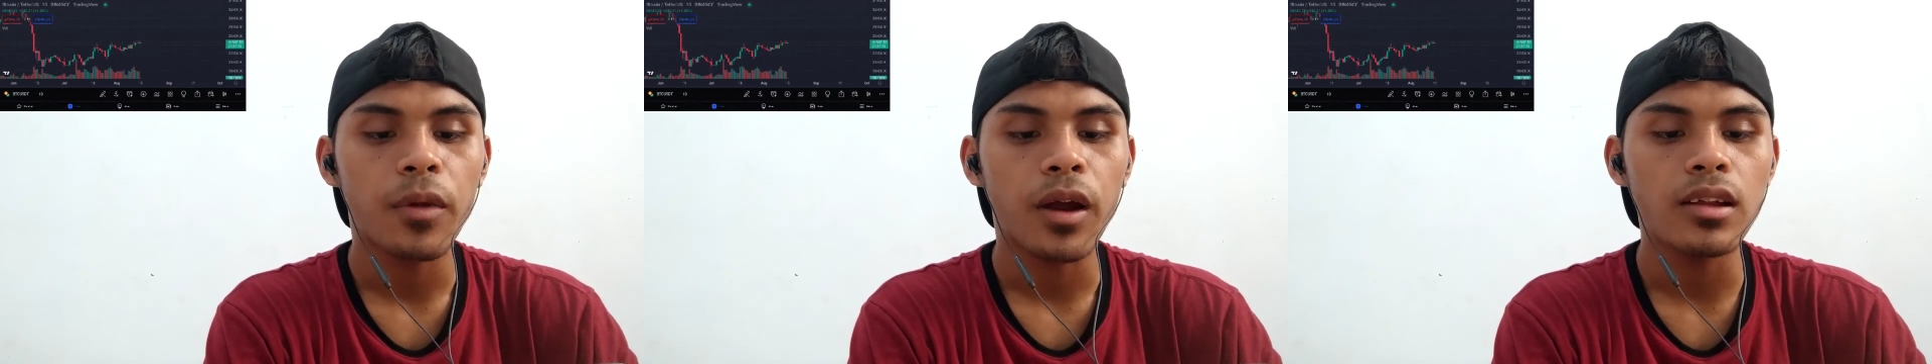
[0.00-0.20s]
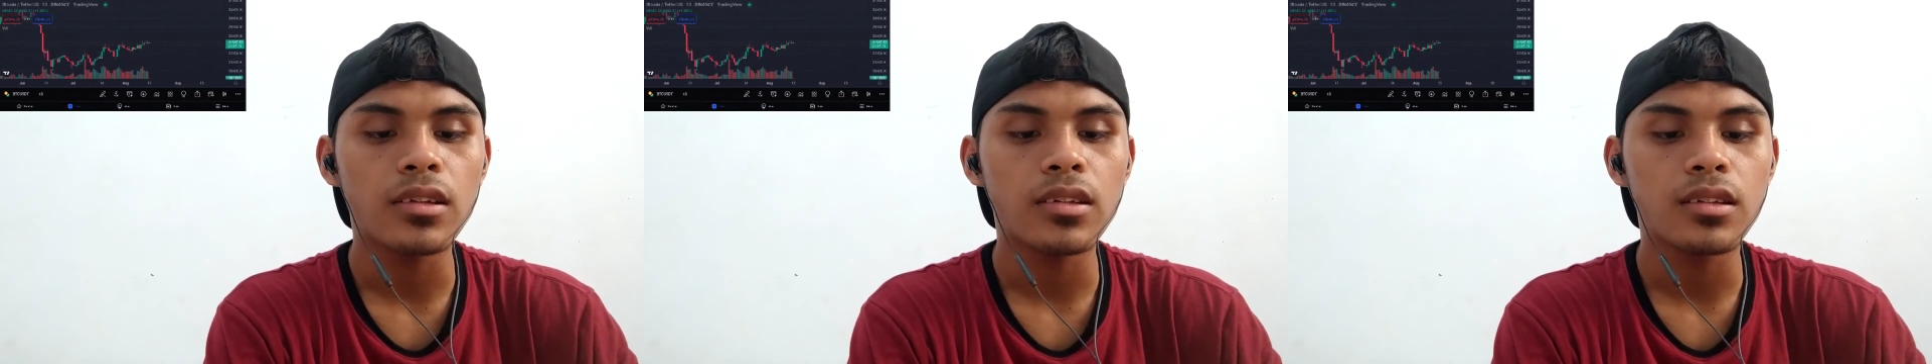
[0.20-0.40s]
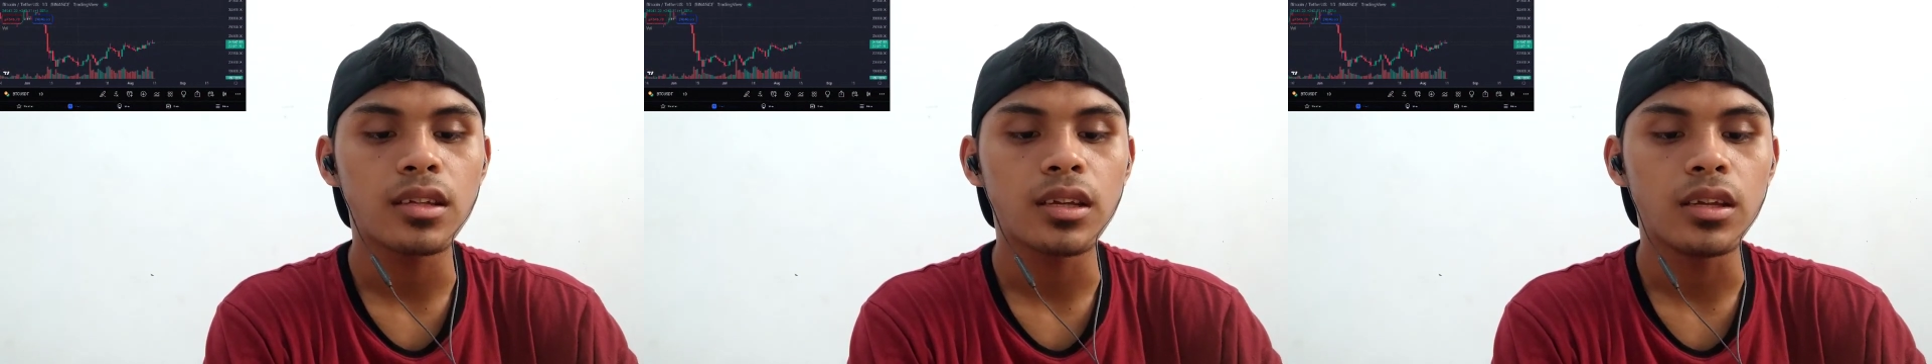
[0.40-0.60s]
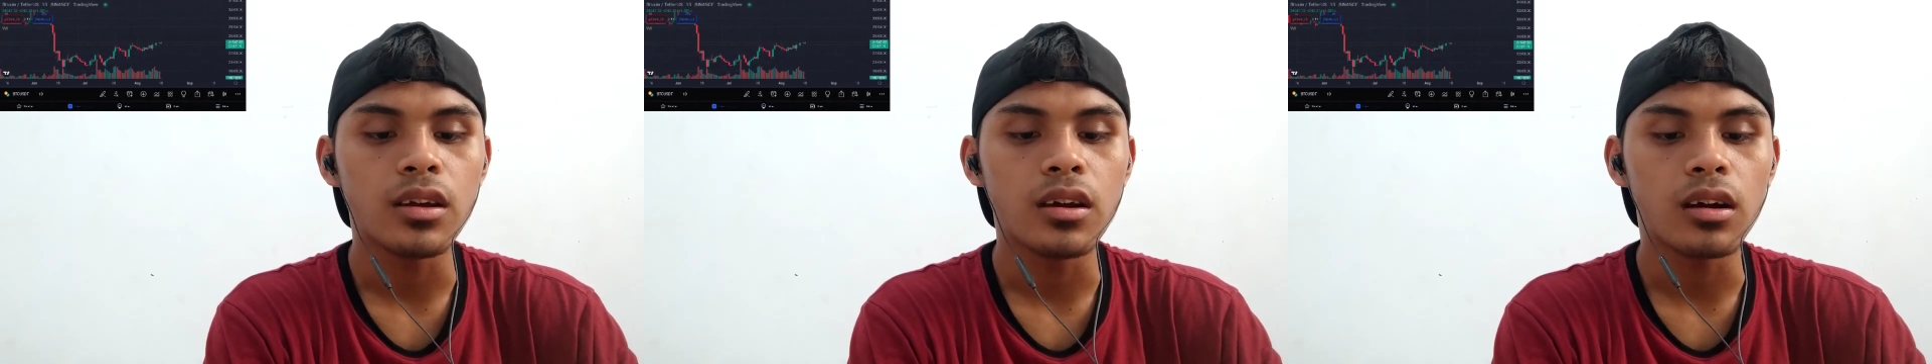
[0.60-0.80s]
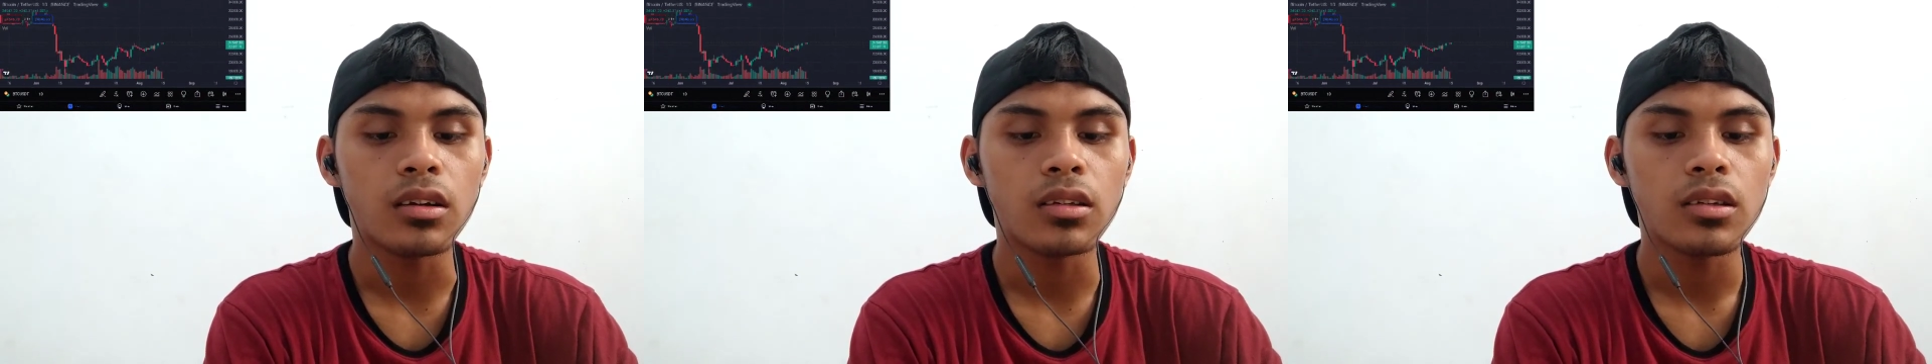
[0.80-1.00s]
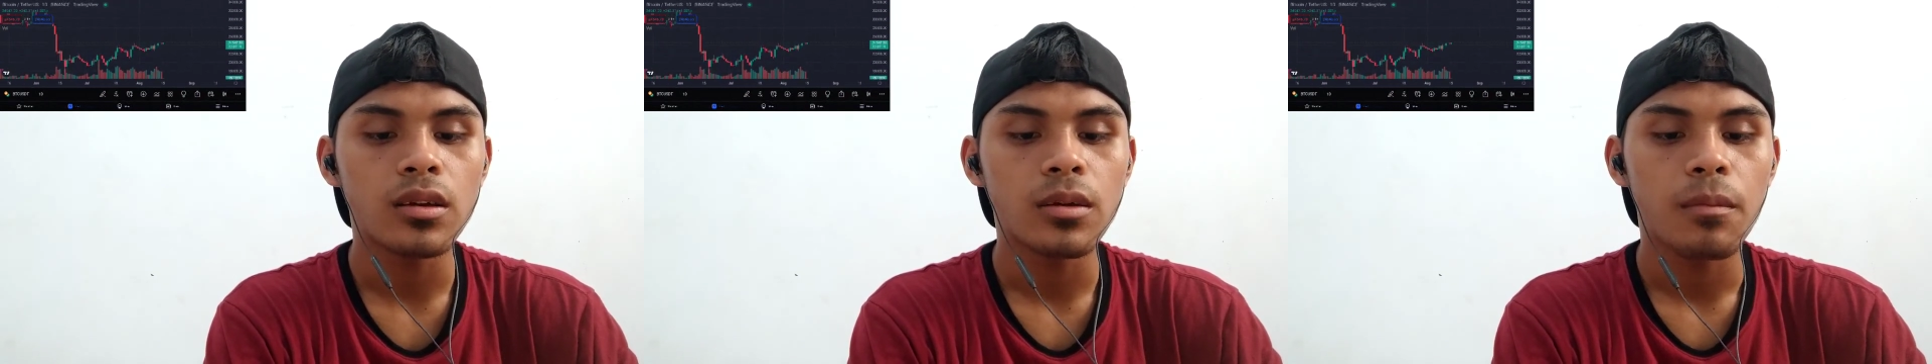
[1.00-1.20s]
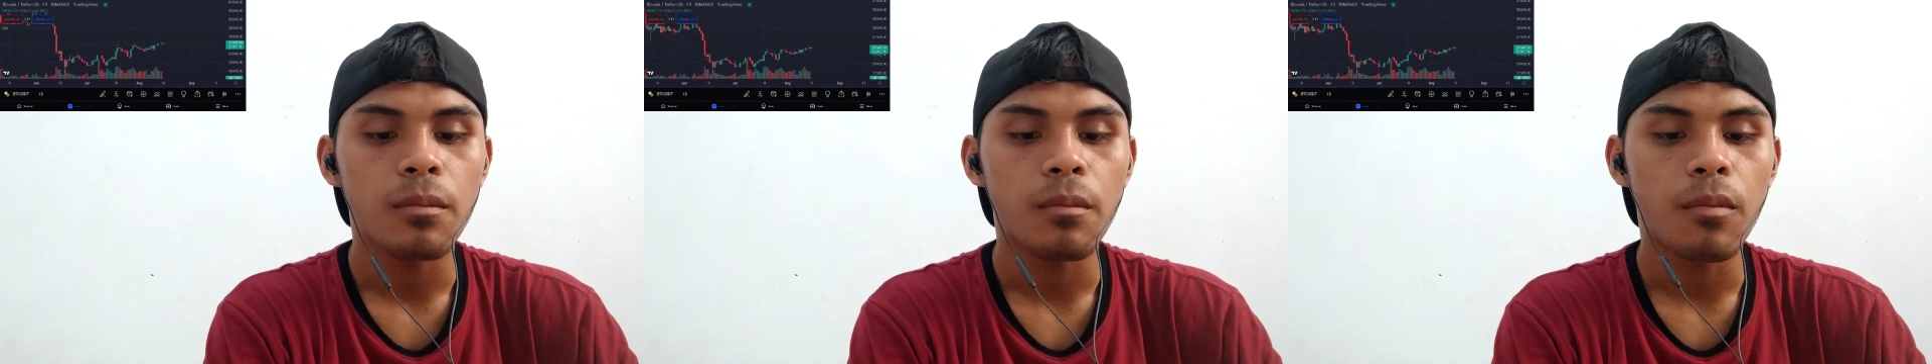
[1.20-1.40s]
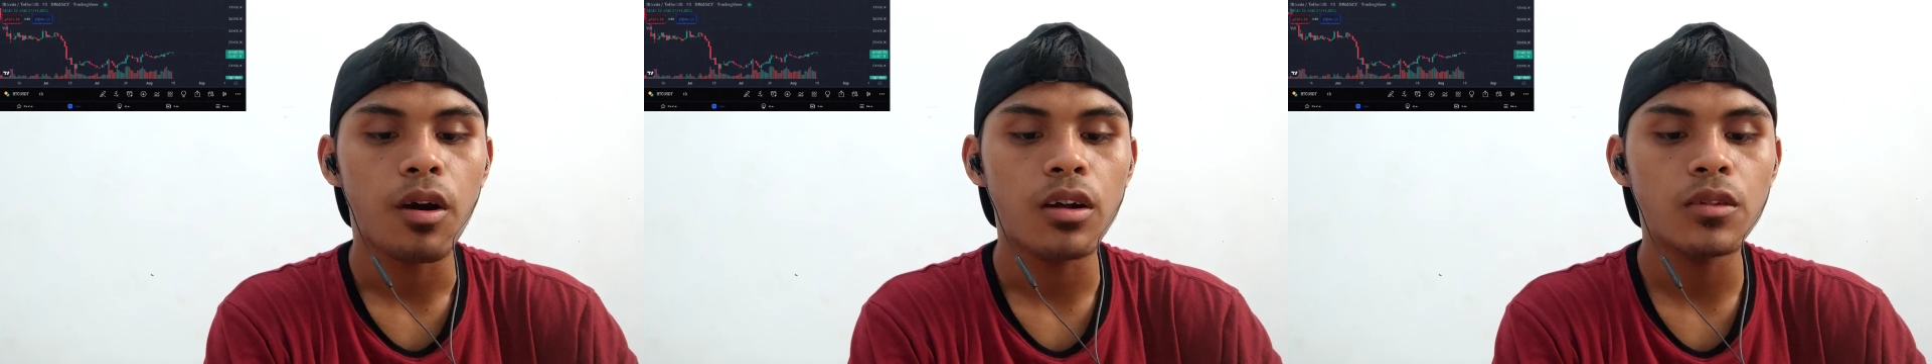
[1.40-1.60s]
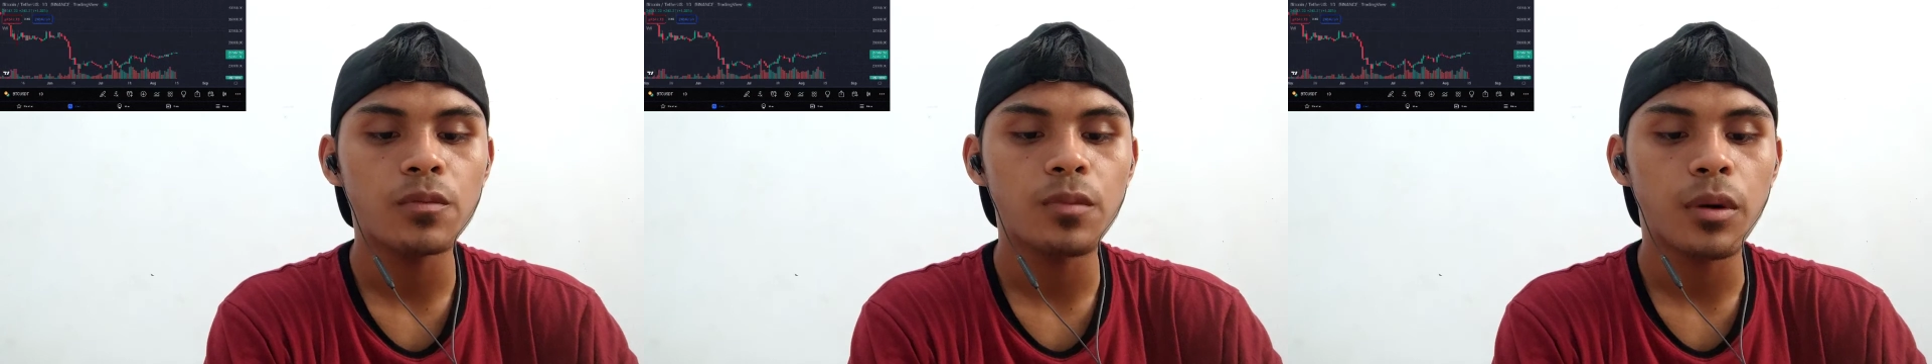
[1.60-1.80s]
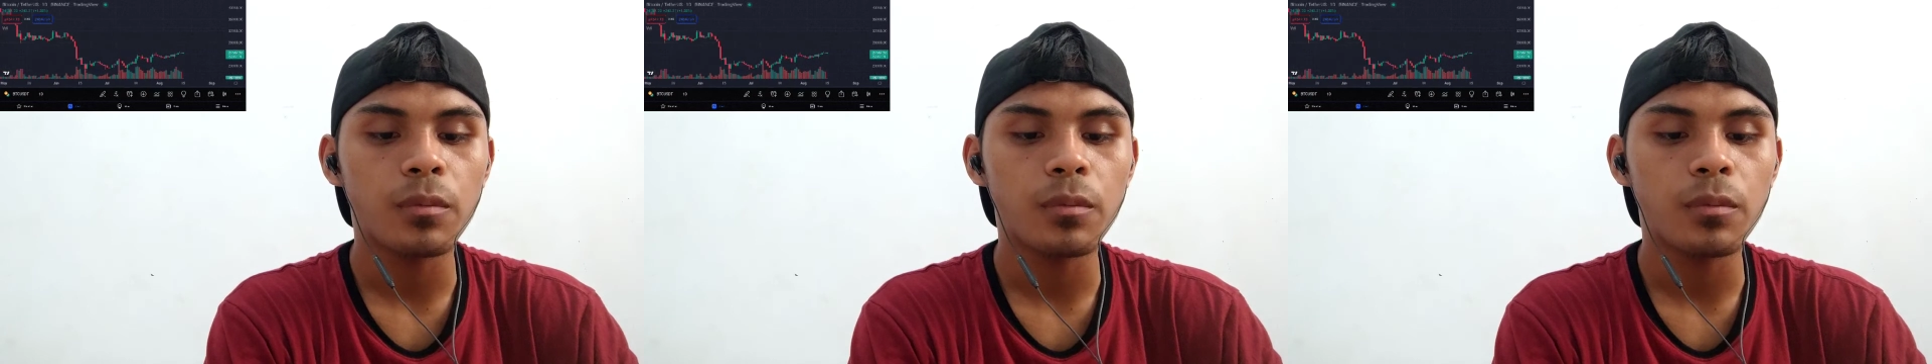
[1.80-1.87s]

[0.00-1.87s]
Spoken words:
patch the yard much